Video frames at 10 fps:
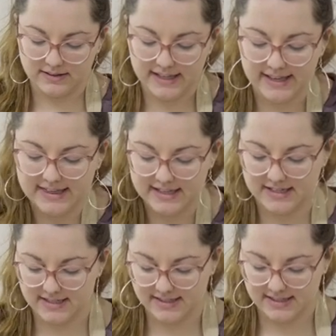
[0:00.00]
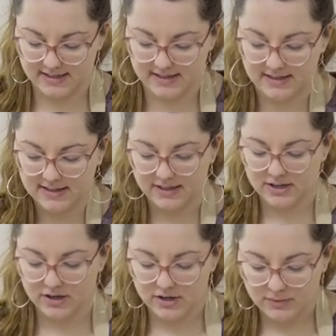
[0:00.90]
like this,
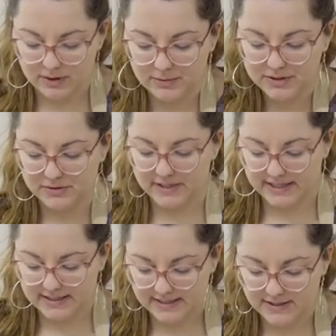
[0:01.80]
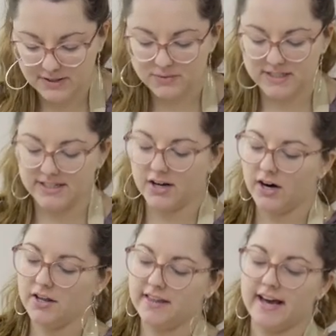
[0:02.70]
what we're doing is squeezing
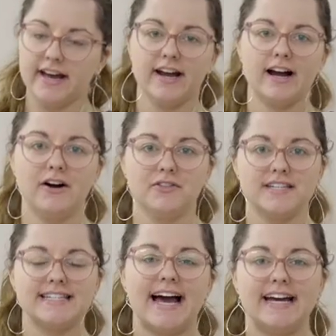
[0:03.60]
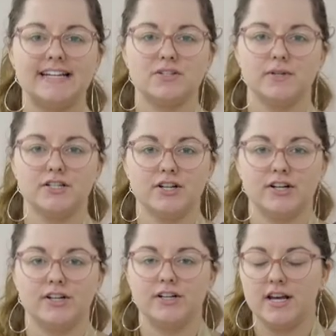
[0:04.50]
all that air out the side as we
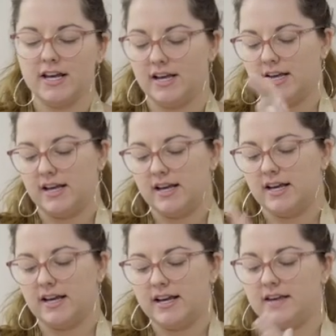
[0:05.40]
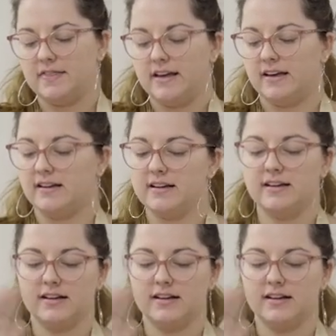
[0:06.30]
turn. And then